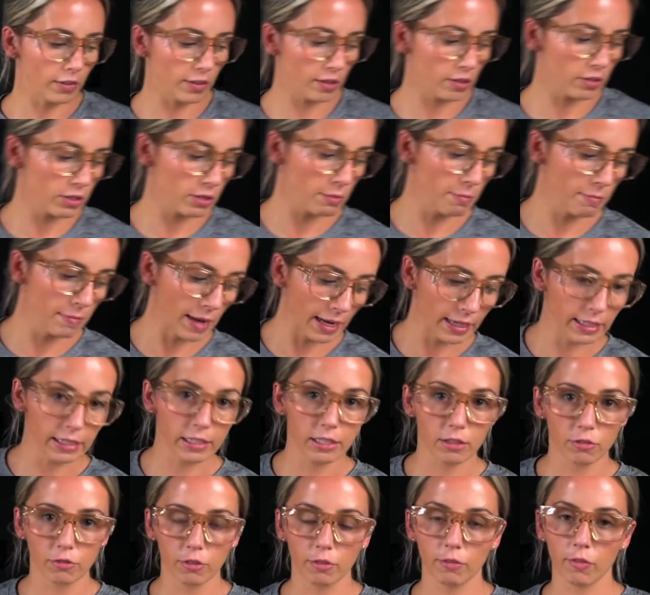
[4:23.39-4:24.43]
there's many
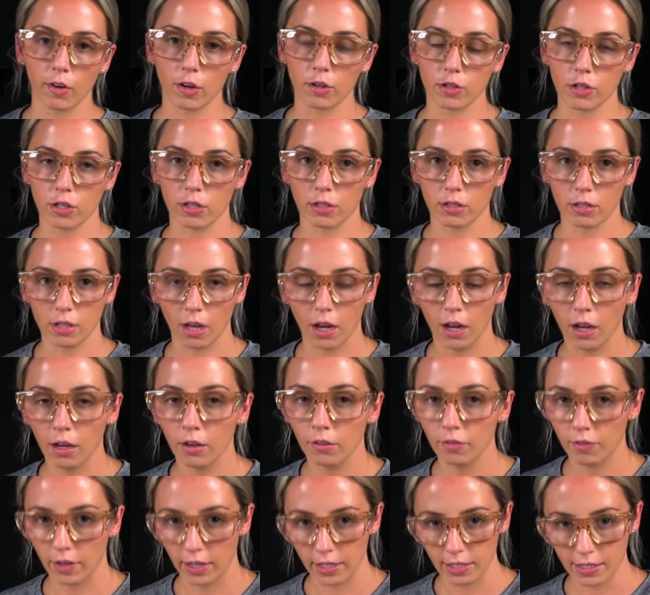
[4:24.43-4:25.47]
different versions
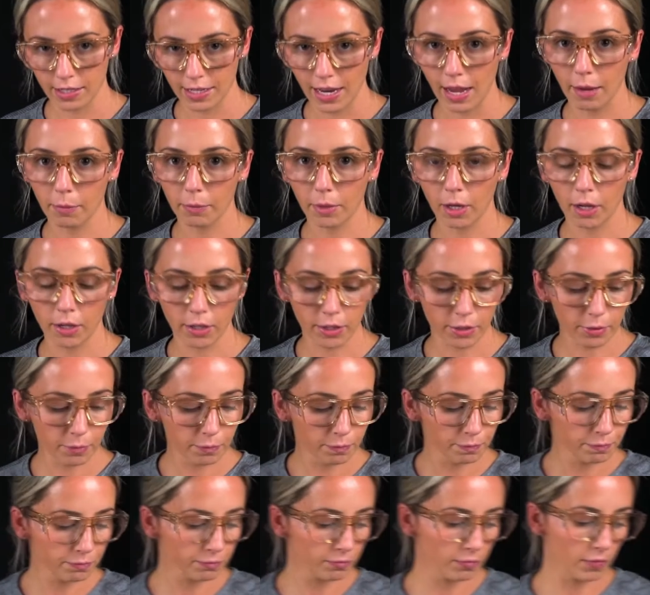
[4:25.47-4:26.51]
of a snap cutter,
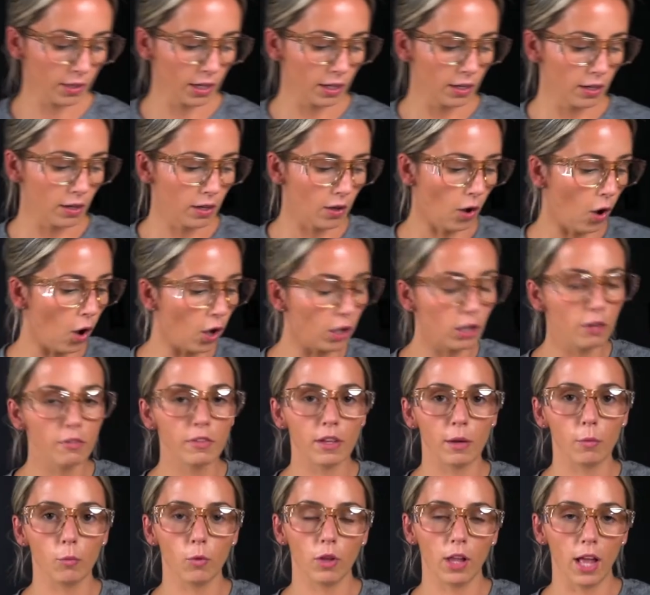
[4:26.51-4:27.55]
all of
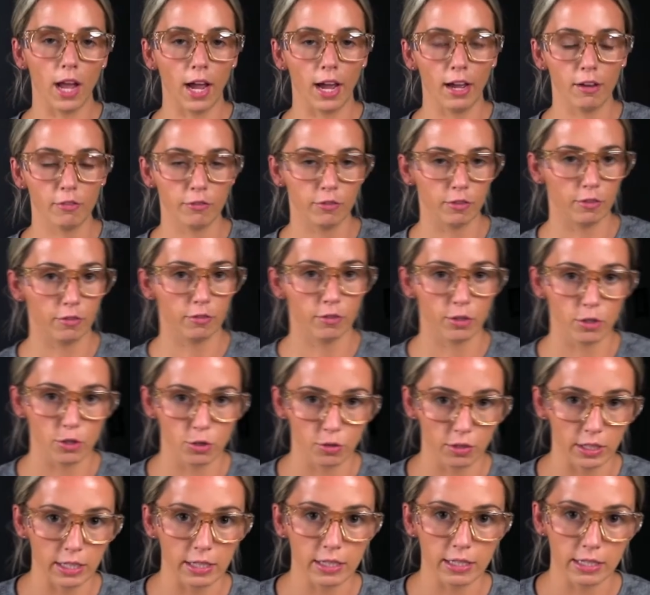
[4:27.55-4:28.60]
them will have
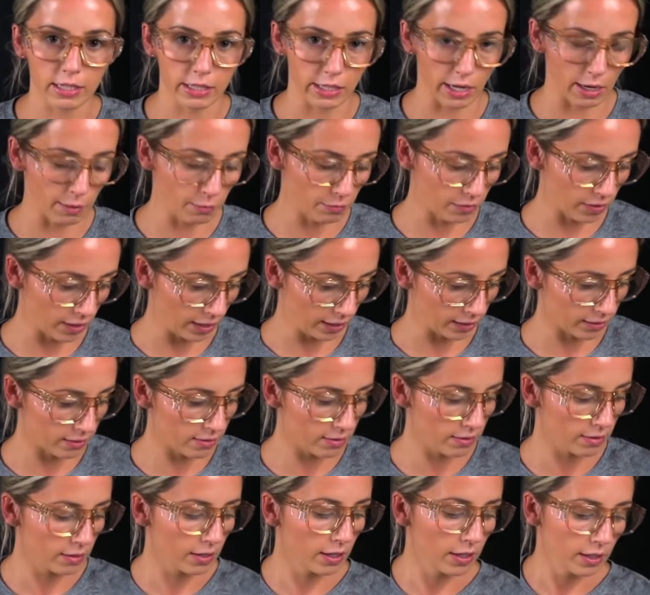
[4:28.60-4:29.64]
virtually the same
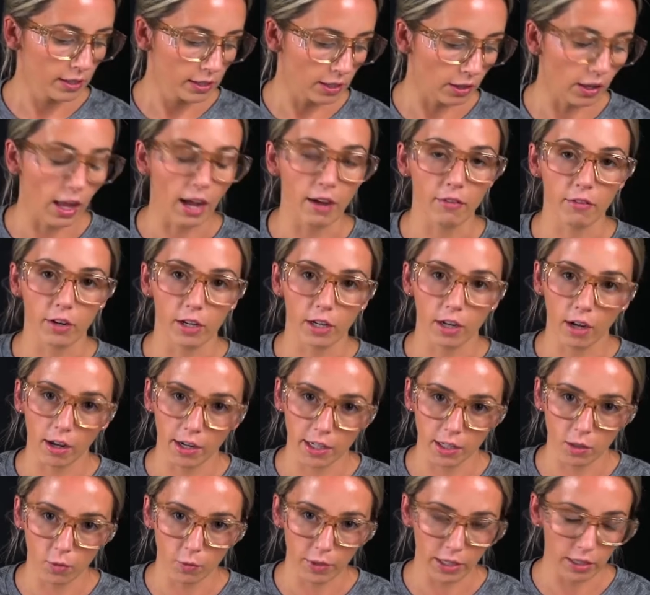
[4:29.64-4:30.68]
things. They'll have a
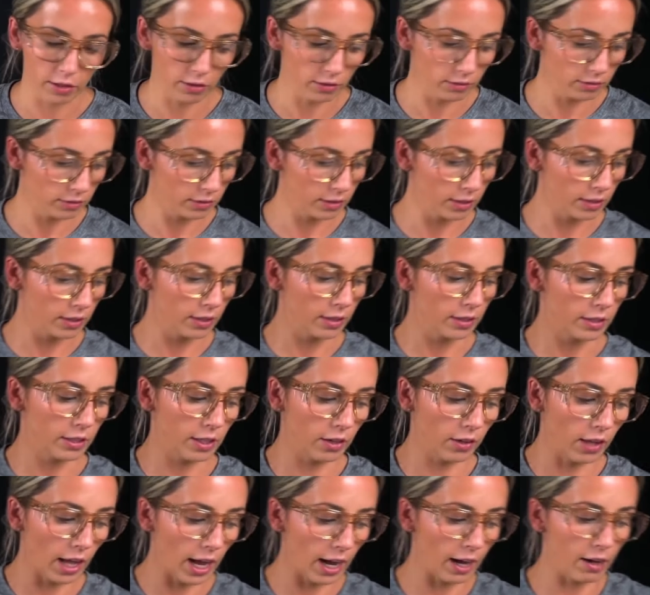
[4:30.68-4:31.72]
cutting wheel,
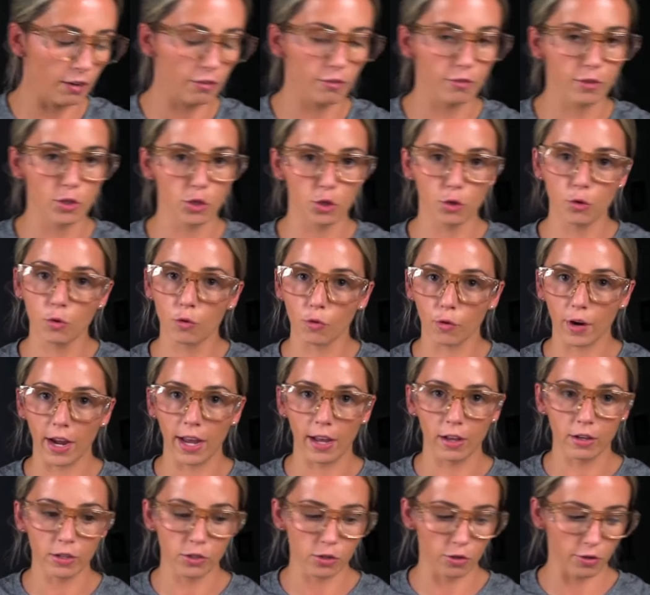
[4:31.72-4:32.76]
they'll have 2
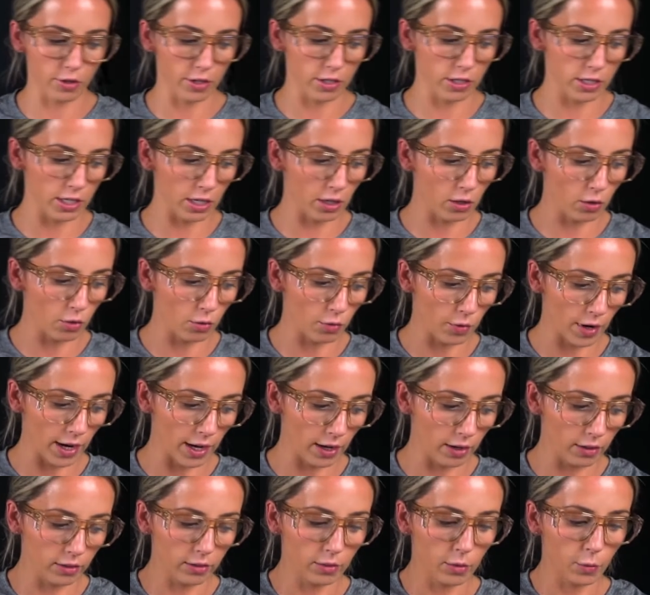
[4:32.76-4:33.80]
rails or a single
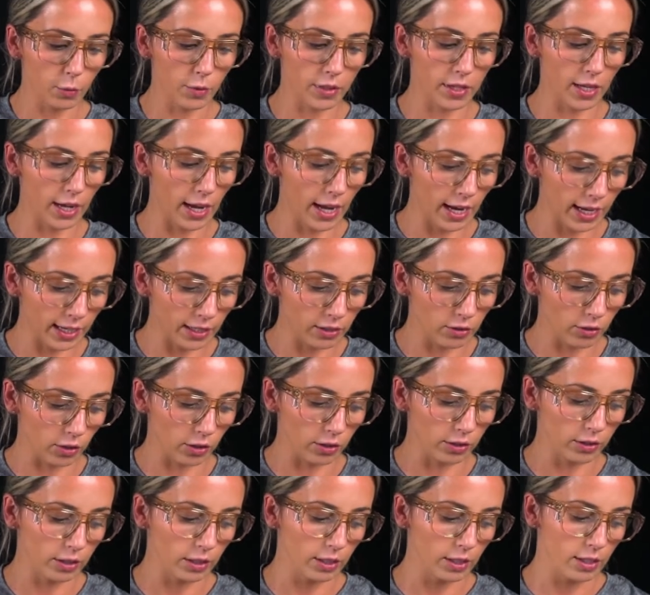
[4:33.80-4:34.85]
rail with a
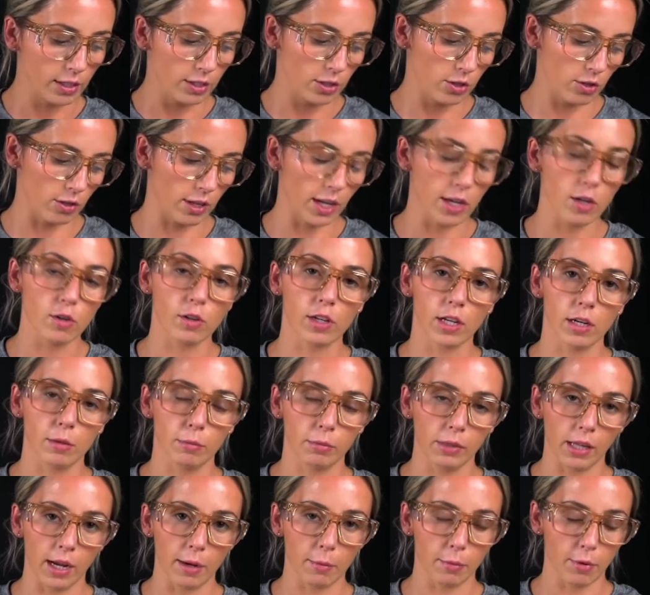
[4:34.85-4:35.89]
handle so that you can
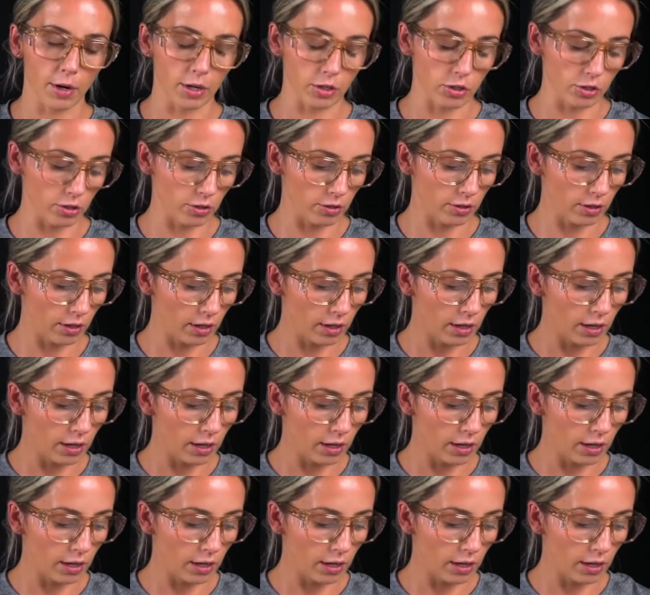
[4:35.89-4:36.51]
apply pressure.